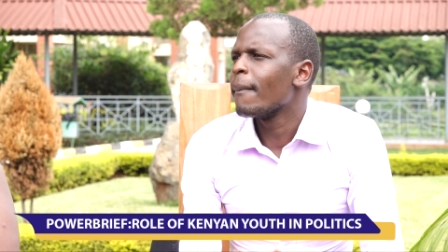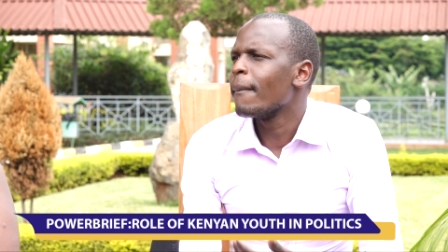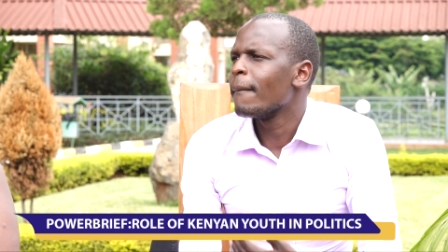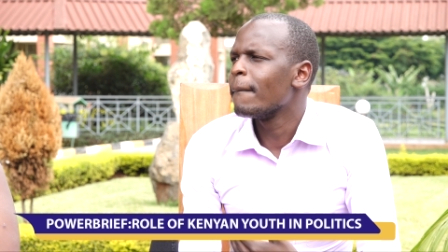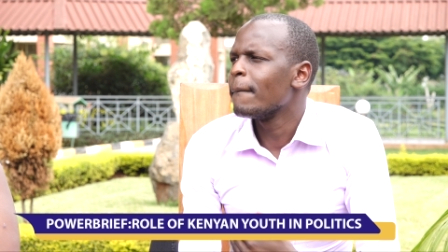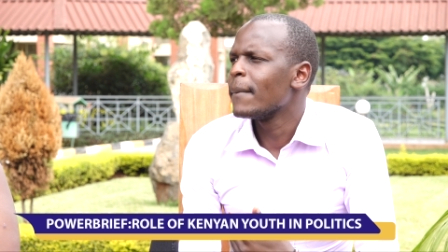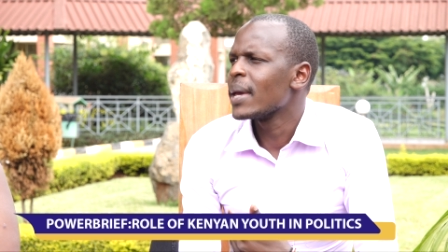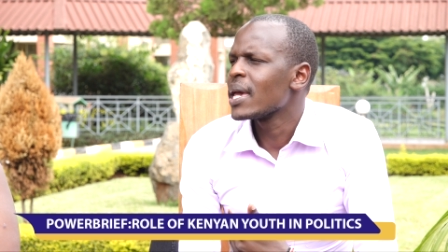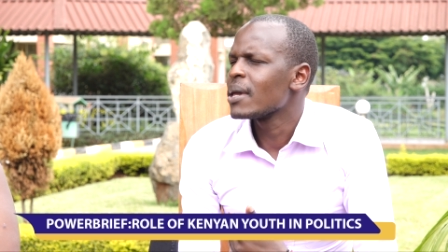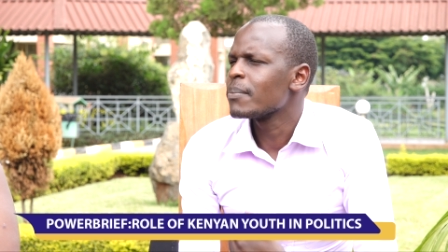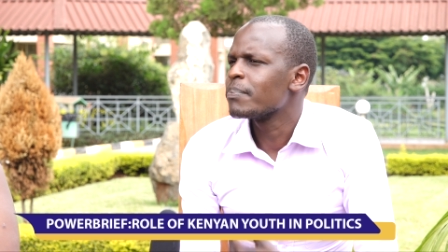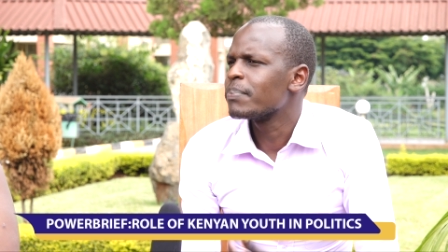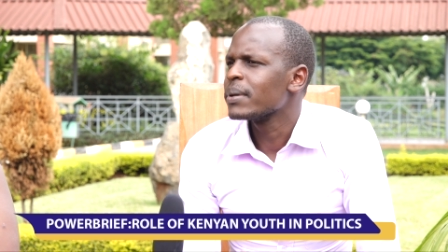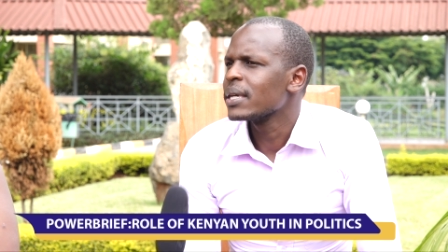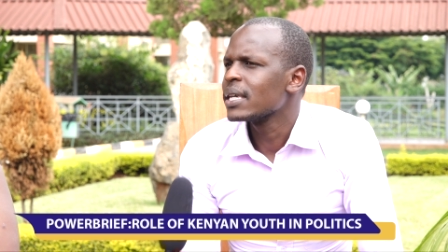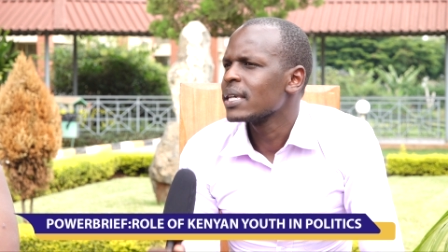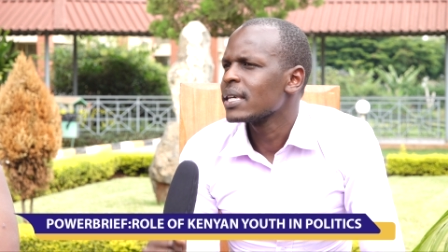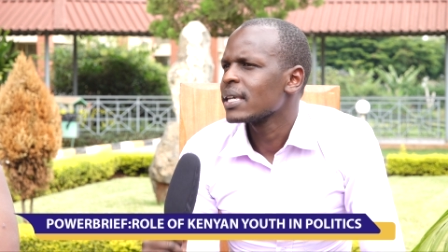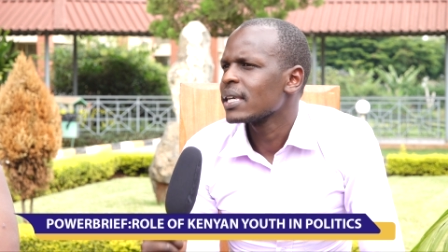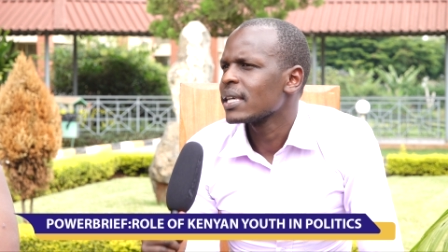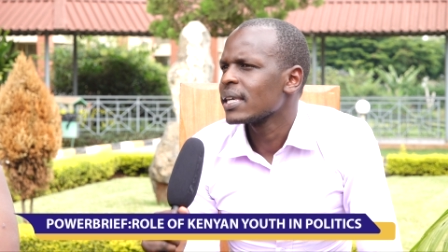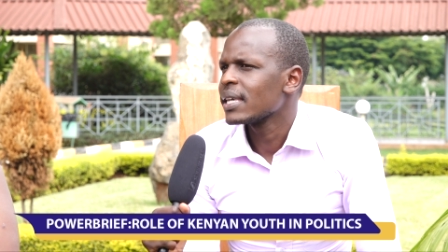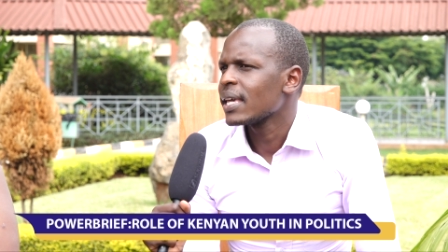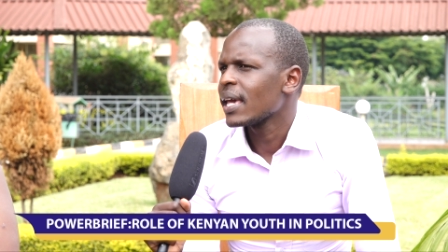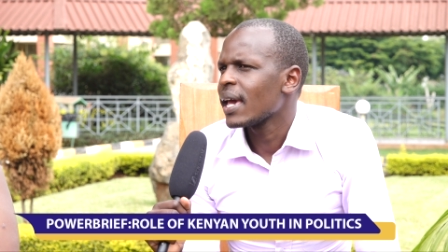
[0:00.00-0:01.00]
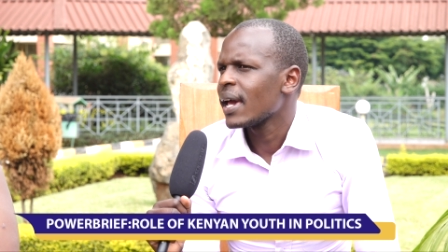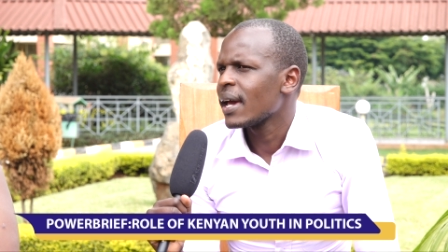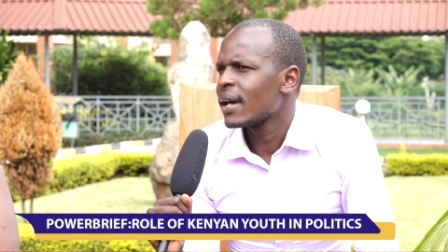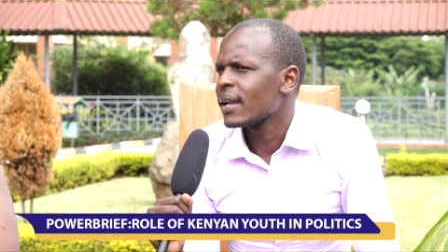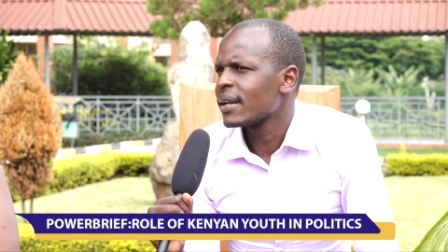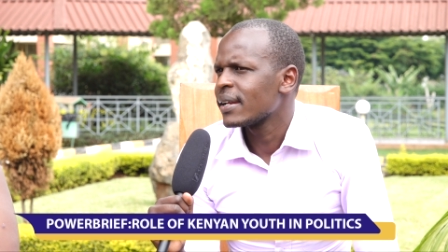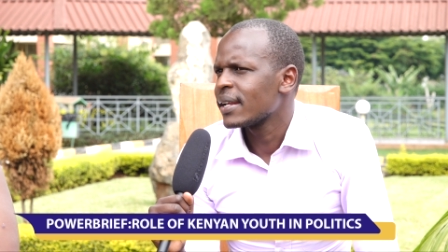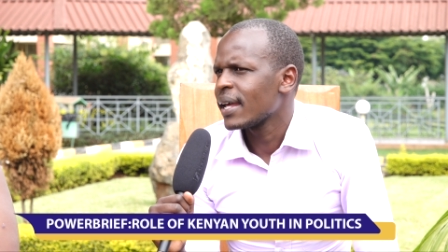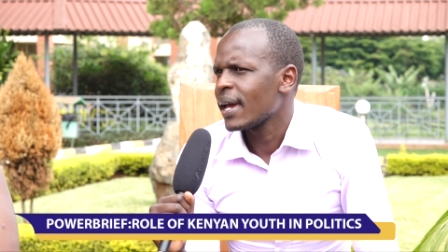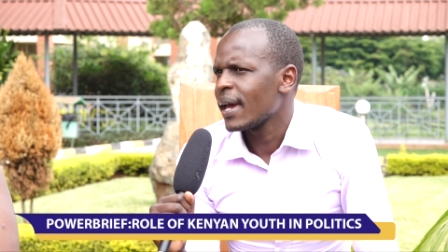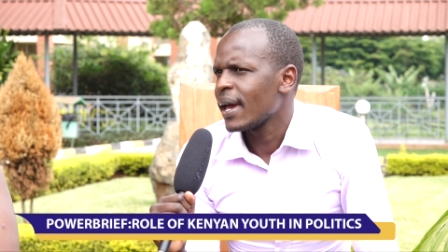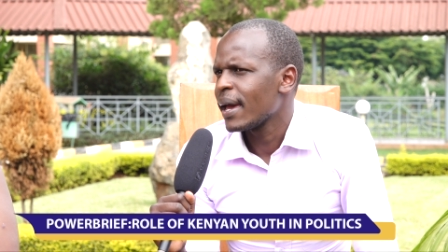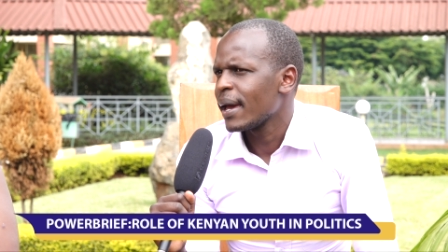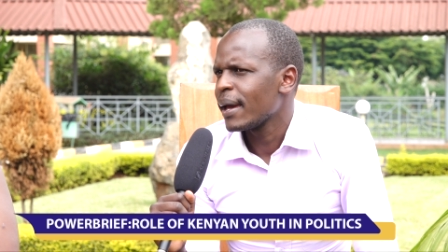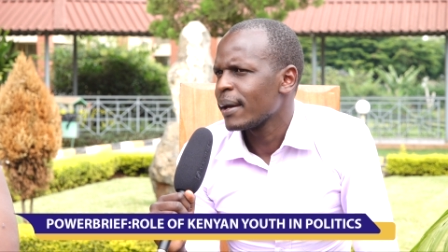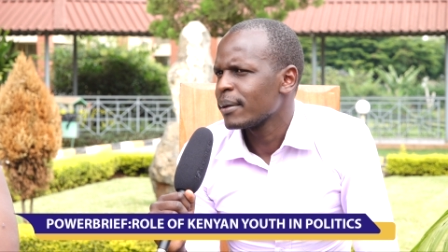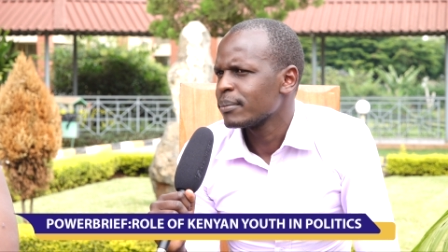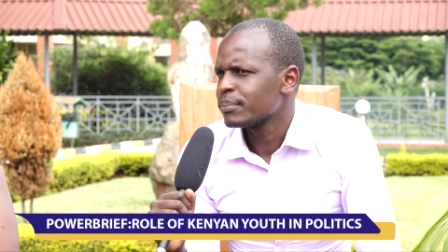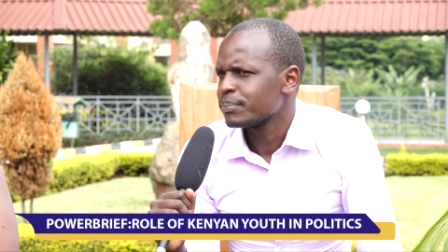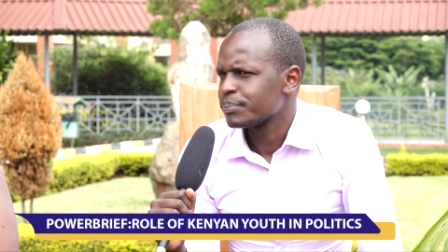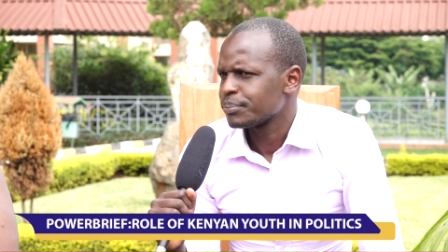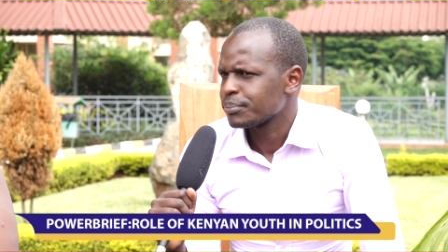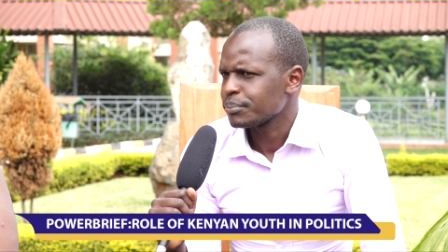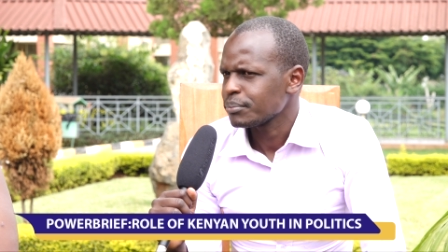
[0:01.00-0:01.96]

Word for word: maybe he had uh,